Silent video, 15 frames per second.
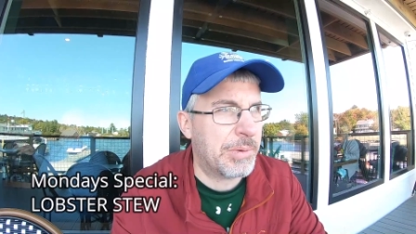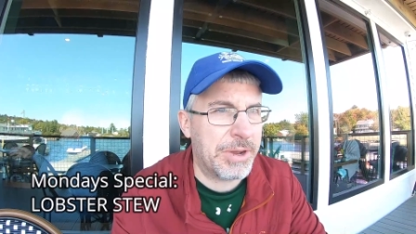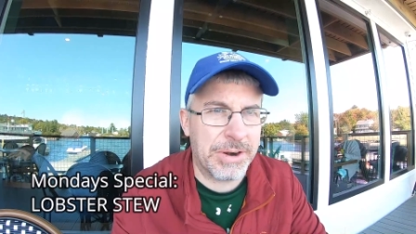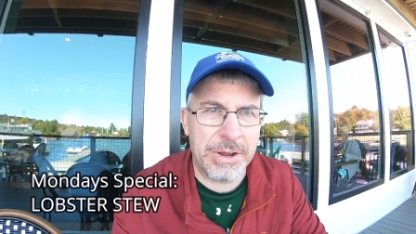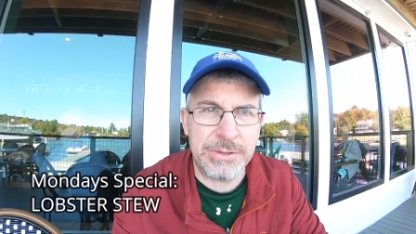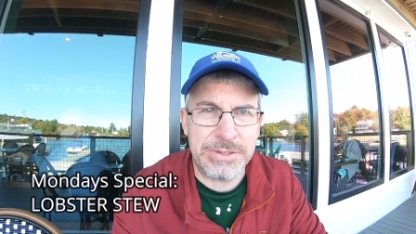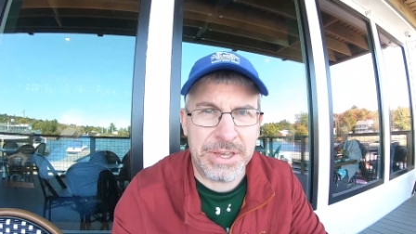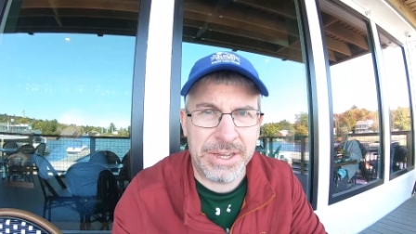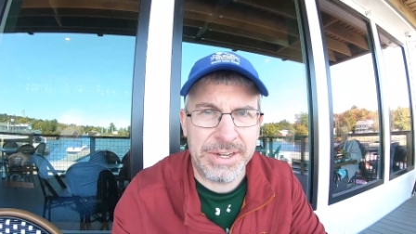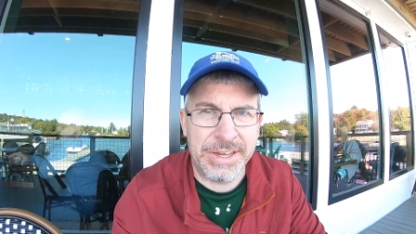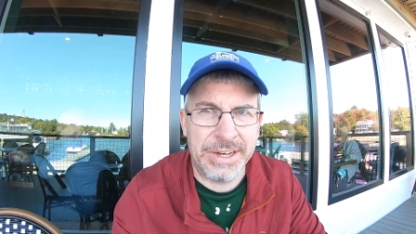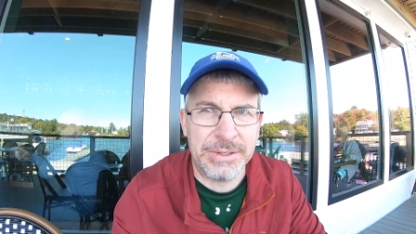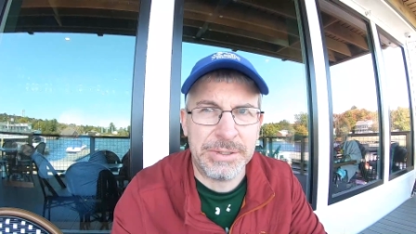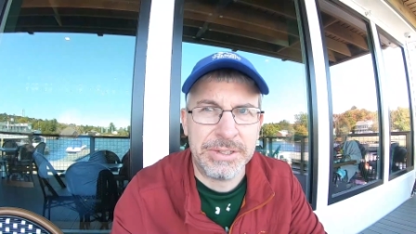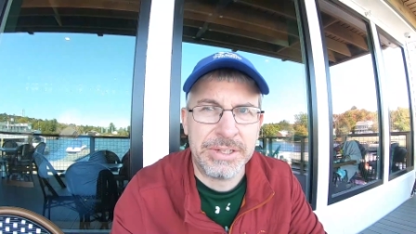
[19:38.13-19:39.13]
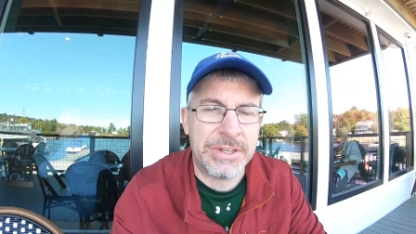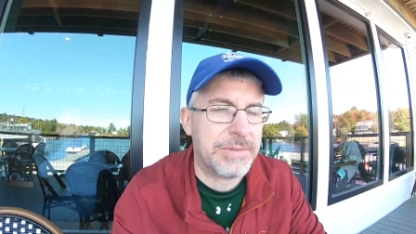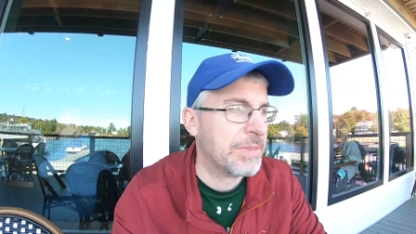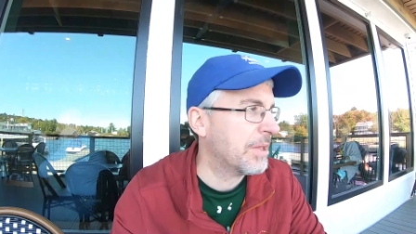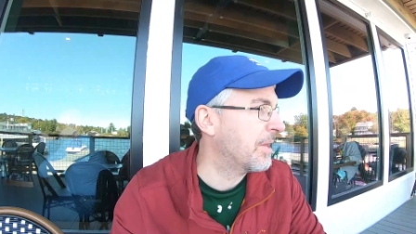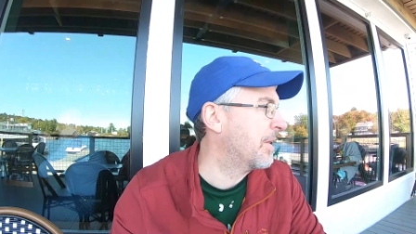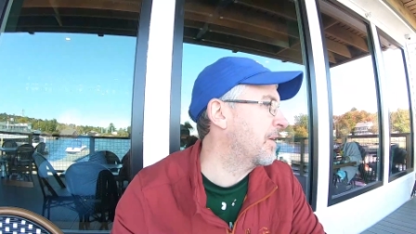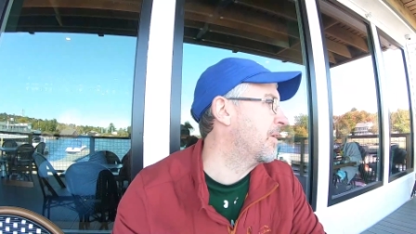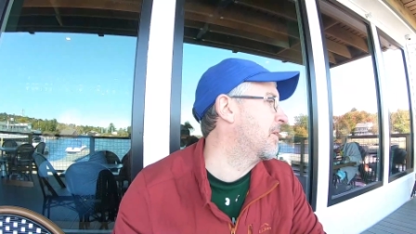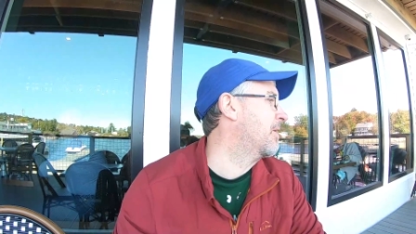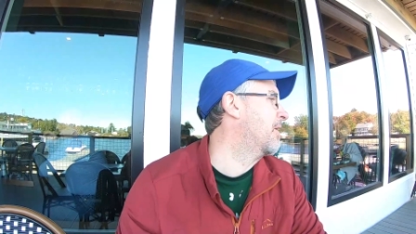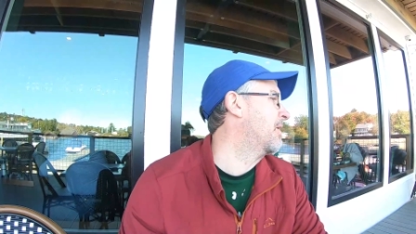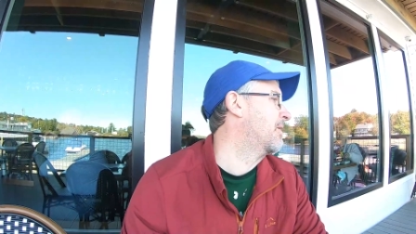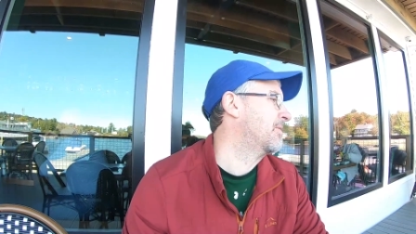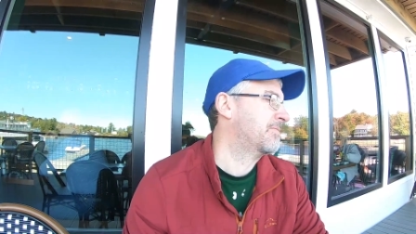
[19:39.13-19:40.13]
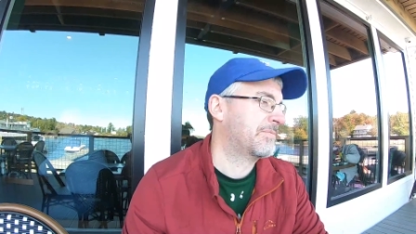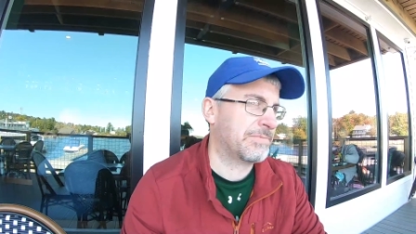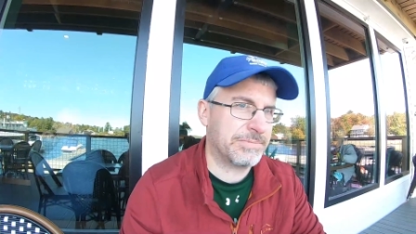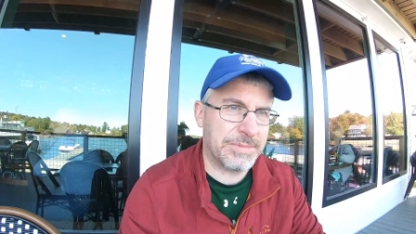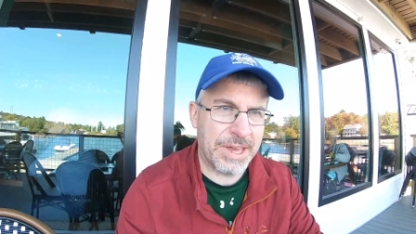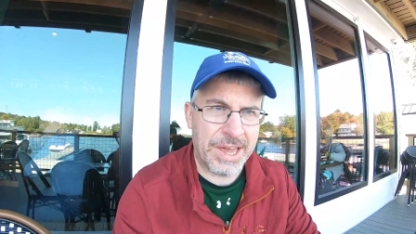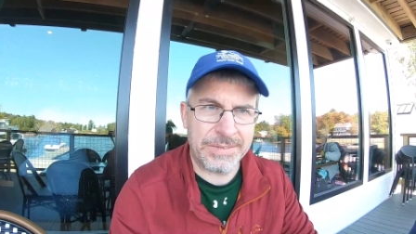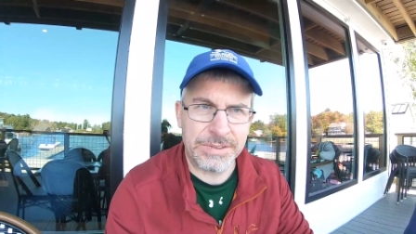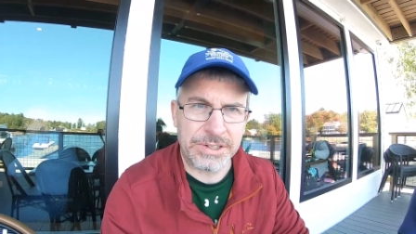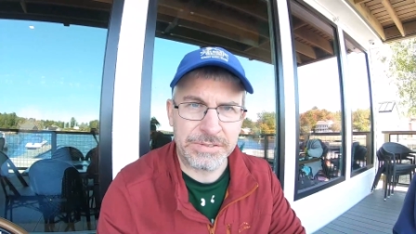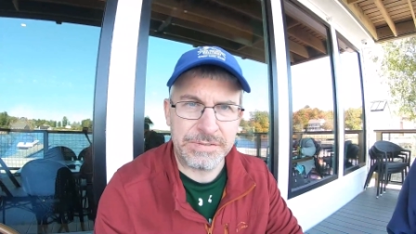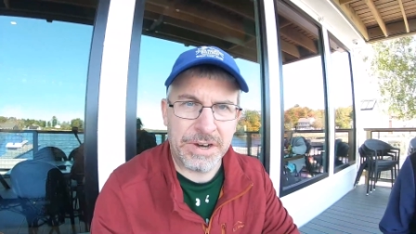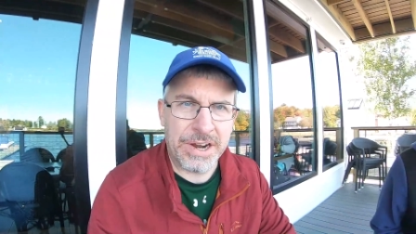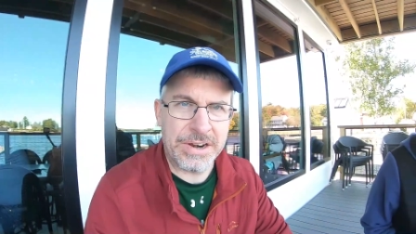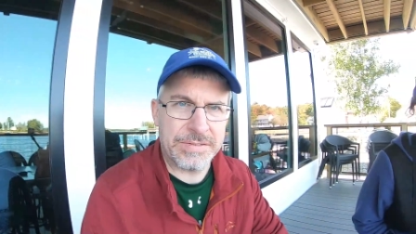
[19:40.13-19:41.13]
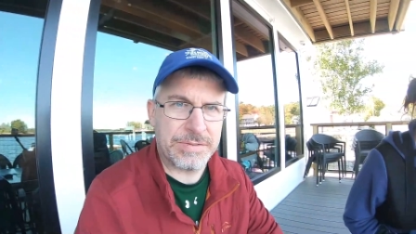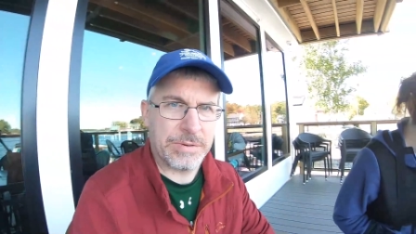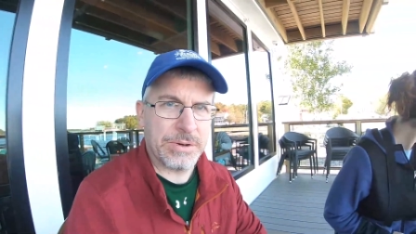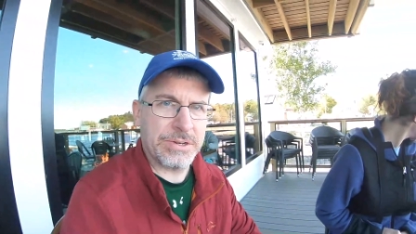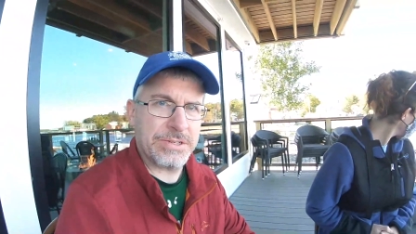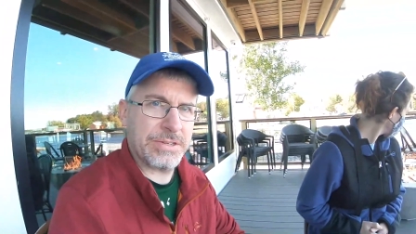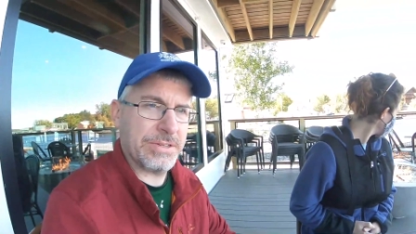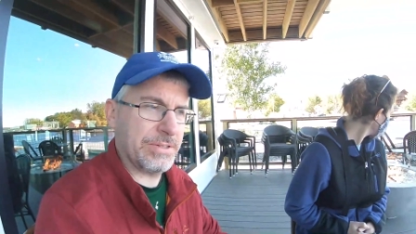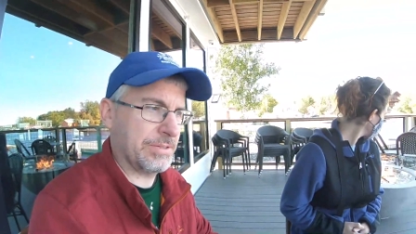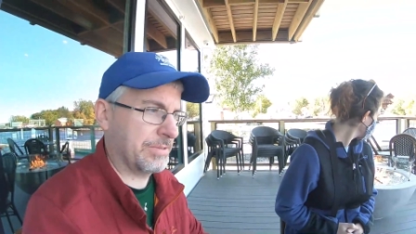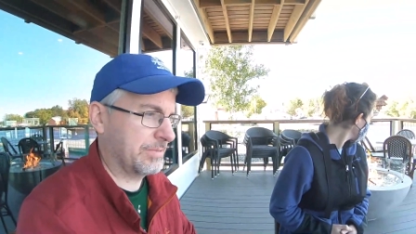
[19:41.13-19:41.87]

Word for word: we are outside now, and they have lit a fire for us.